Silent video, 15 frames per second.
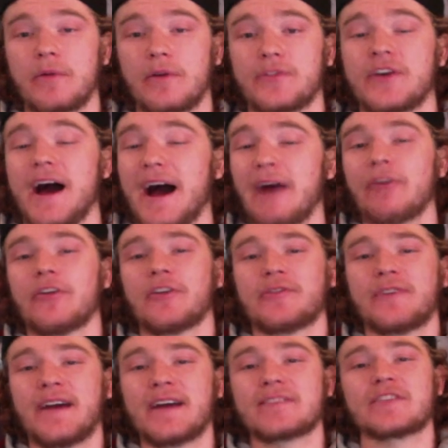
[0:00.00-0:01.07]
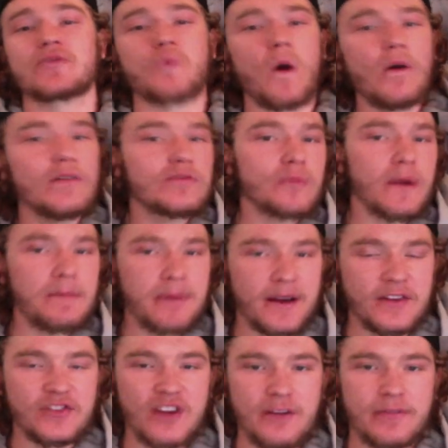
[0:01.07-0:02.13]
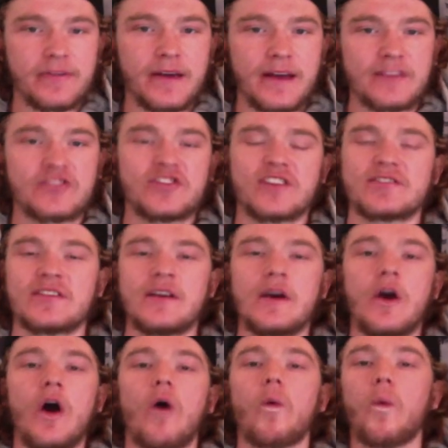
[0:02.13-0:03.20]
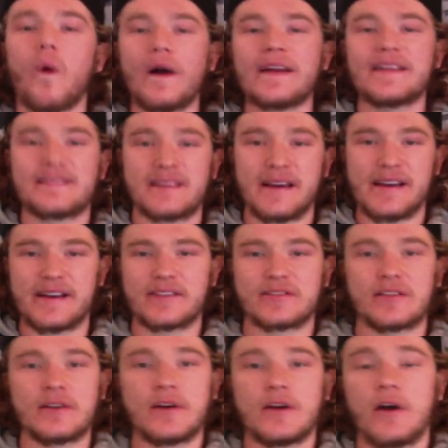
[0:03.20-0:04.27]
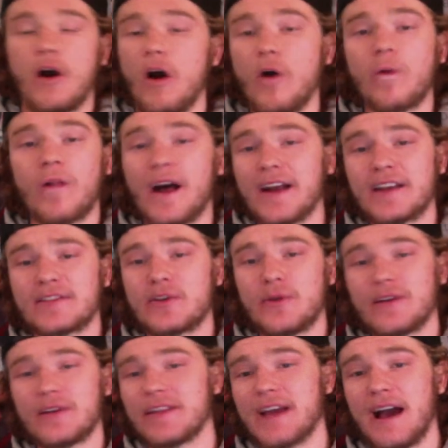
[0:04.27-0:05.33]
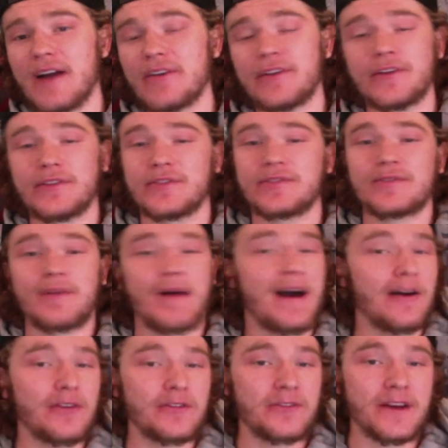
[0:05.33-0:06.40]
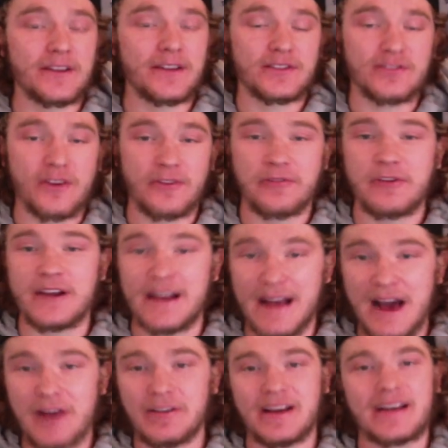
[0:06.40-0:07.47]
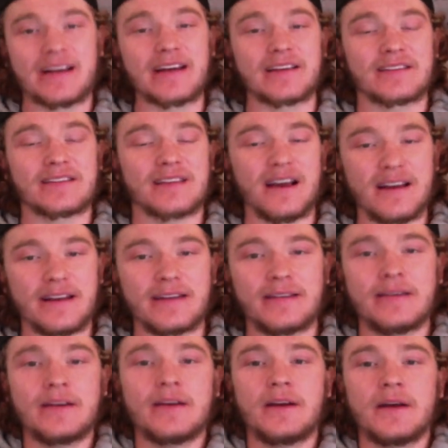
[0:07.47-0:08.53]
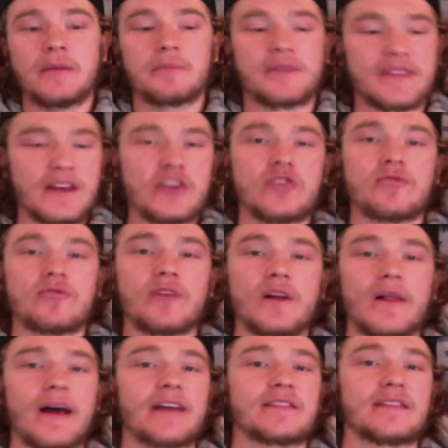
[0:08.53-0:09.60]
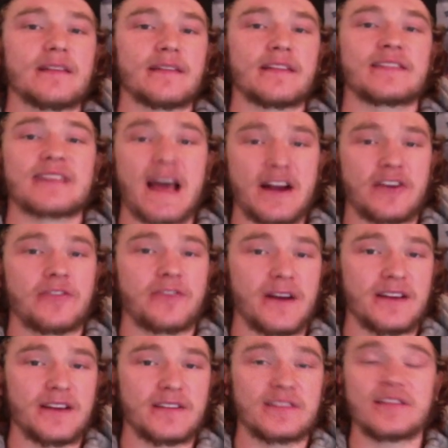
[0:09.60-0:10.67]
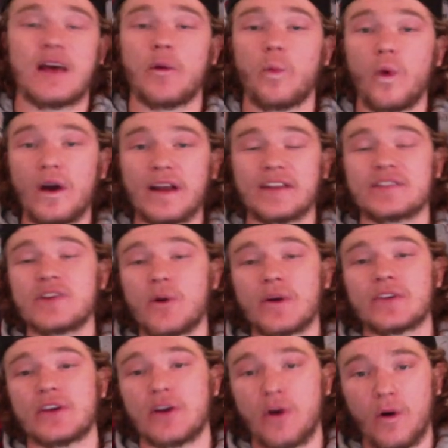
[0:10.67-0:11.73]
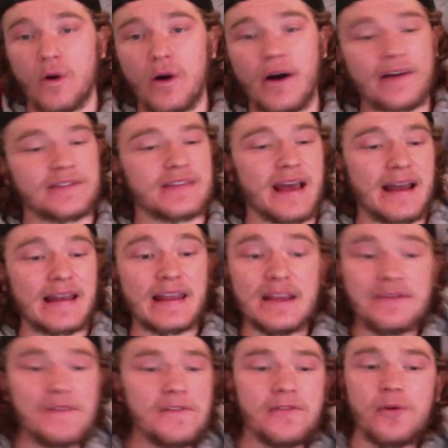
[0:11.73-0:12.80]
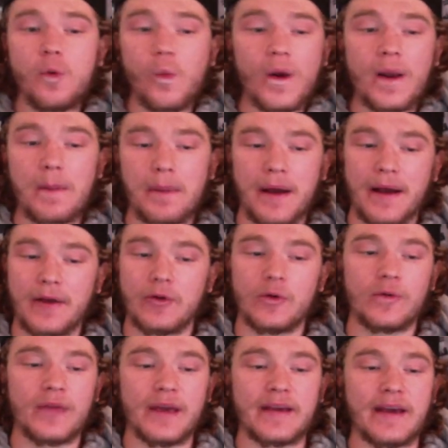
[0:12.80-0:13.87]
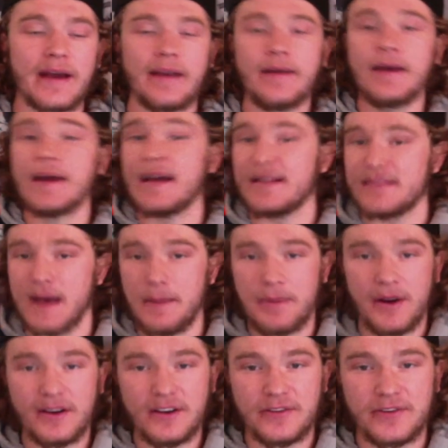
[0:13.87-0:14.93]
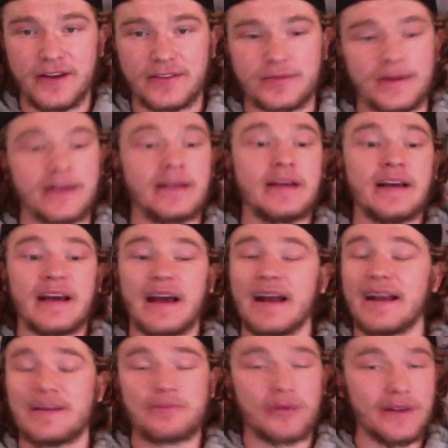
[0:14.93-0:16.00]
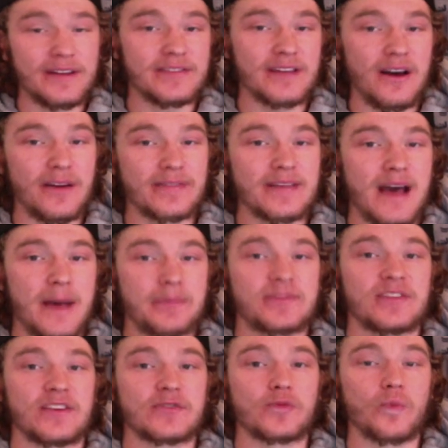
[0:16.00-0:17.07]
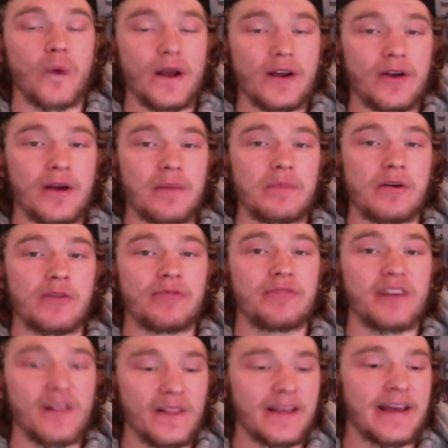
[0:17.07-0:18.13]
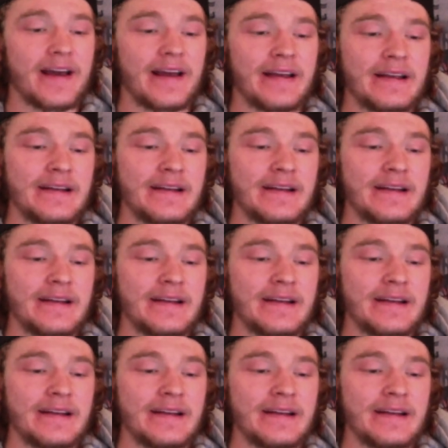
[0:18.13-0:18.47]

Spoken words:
to Islander fans as well as Winnipeg Jet fans, just what it takes. Oh, Laine's going to the Islanders. Islander fans start freaking out, getting excited. But then you realize the sacrifices and what it's going to cost. And even for Winnipeg, who they get a top-pairing defenseman and a pretty solid top-six winger in Beauvillier,